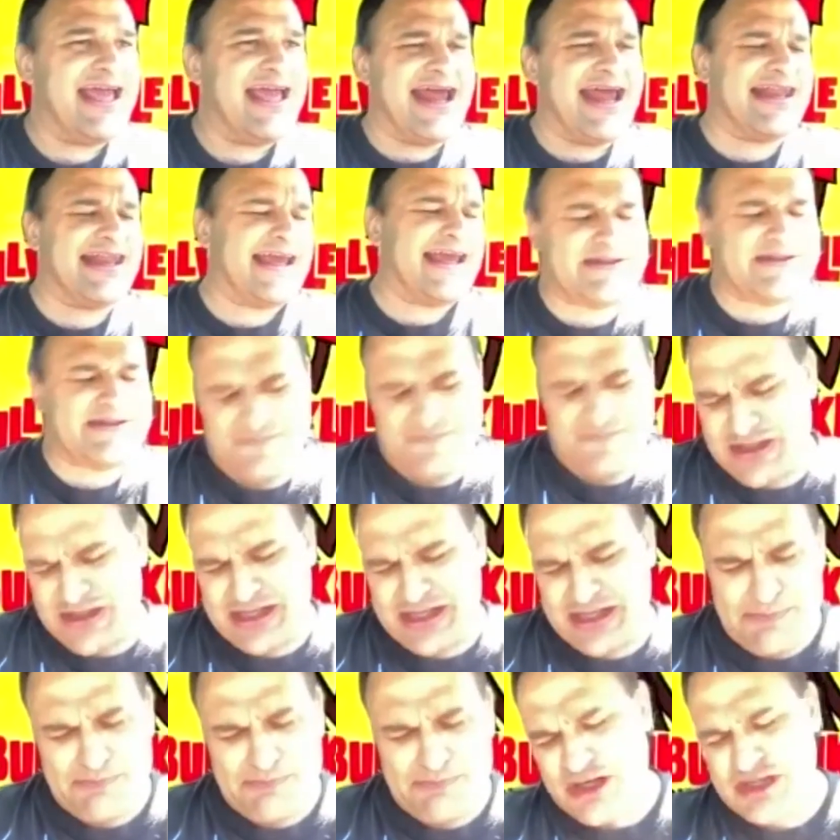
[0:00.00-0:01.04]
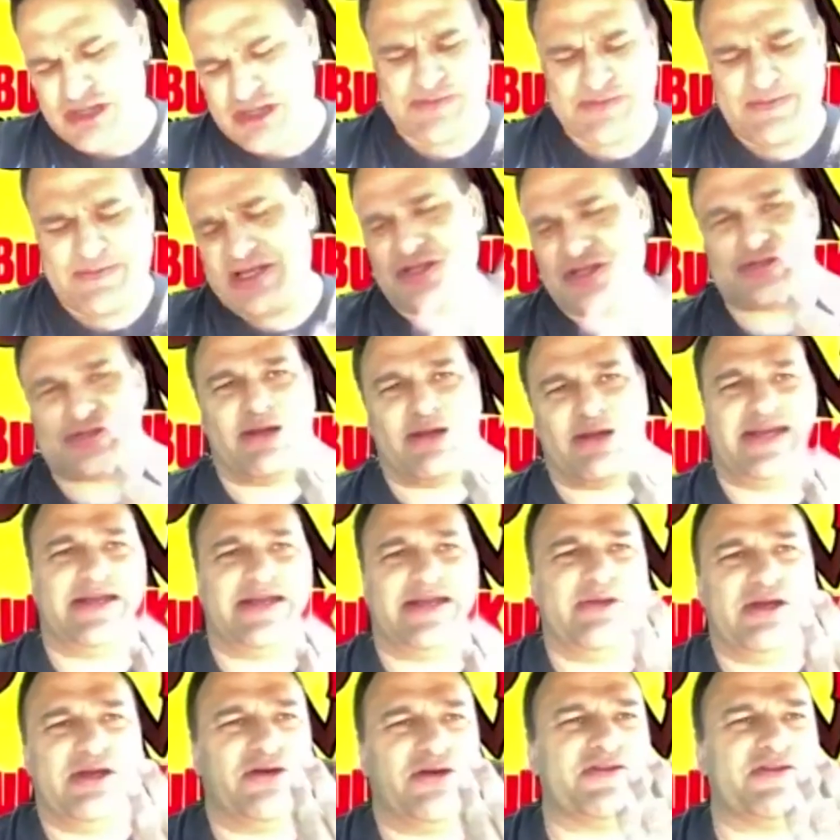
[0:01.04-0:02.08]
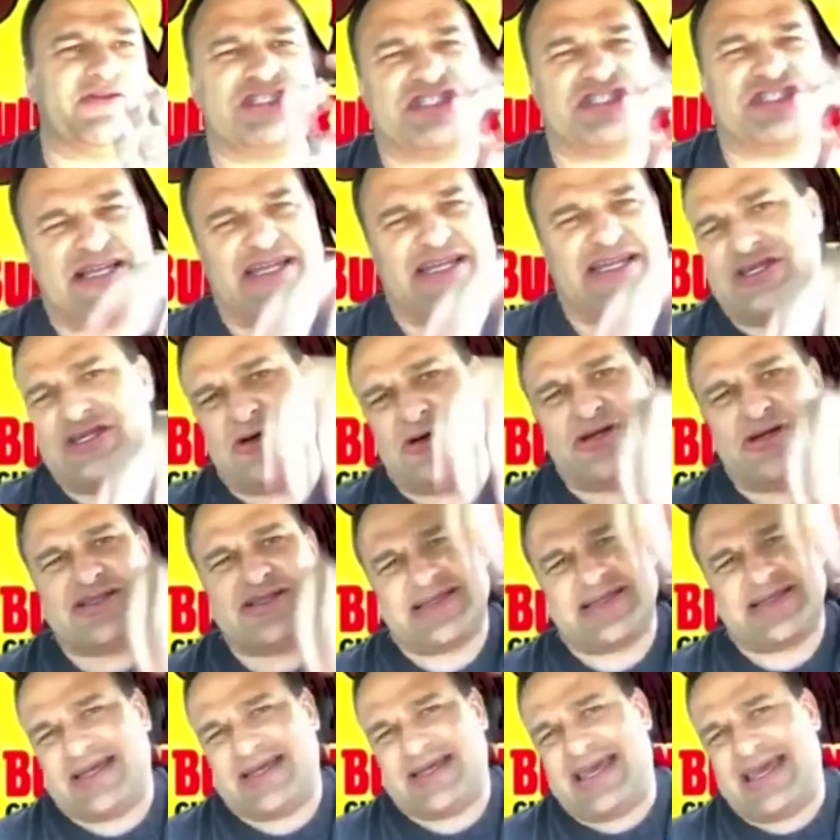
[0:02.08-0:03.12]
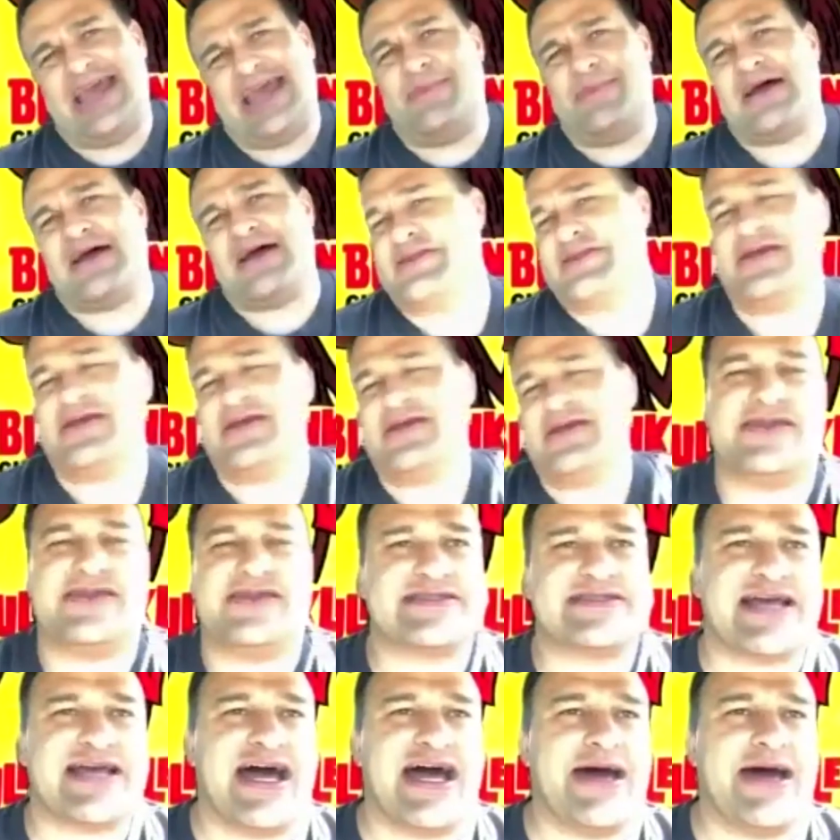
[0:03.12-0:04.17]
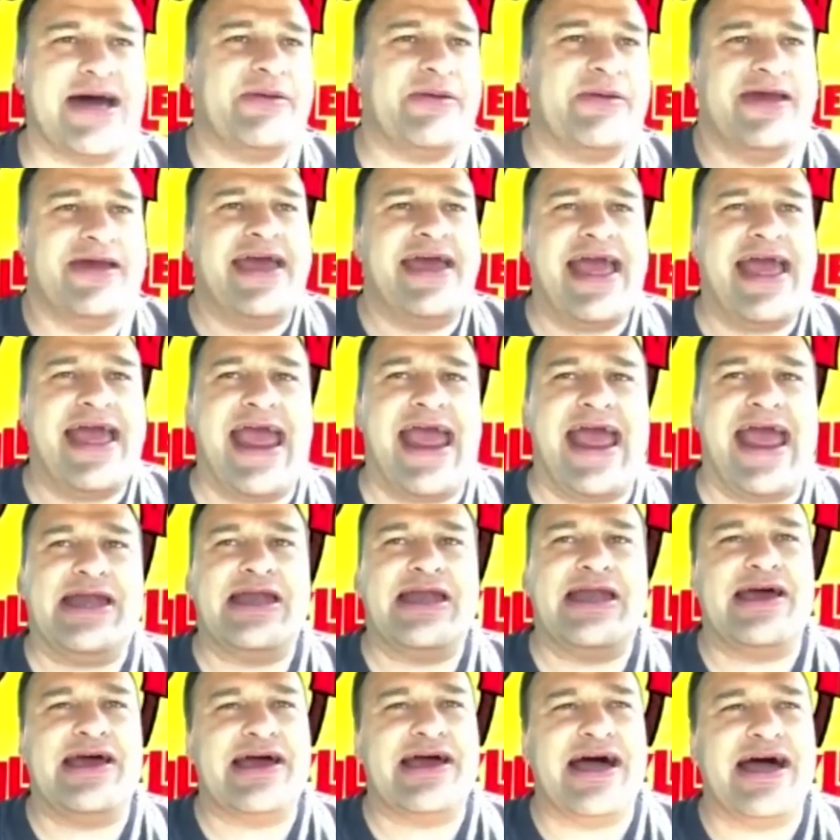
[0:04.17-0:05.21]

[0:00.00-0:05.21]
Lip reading: and like the fucking marshmallows went in the middle of the jelly donuts and came out the top, and